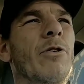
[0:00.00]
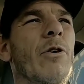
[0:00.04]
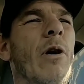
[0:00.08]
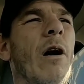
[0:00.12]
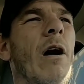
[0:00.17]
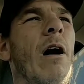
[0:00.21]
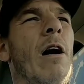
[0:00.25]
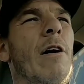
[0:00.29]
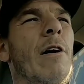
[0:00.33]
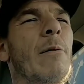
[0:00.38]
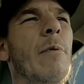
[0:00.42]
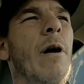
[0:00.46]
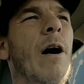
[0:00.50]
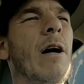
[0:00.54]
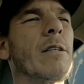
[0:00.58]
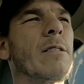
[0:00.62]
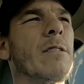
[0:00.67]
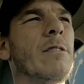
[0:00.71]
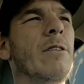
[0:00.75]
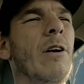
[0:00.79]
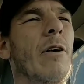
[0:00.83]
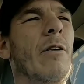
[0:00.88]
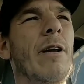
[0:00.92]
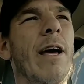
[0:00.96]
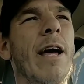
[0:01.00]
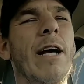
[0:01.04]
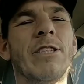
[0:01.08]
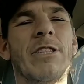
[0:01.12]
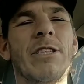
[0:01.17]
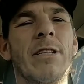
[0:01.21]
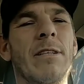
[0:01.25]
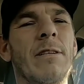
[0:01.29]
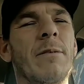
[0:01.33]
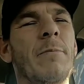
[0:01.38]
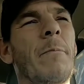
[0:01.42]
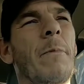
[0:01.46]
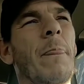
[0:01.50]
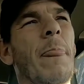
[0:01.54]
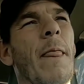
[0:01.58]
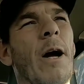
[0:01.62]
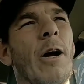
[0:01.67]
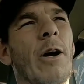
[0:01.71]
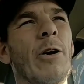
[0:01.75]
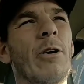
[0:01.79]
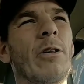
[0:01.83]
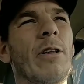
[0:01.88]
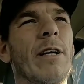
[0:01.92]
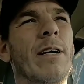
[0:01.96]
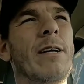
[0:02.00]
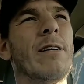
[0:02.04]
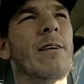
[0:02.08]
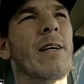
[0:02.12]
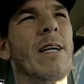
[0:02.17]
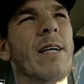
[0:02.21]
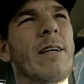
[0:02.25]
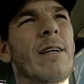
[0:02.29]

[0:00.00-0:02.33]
honor box donation early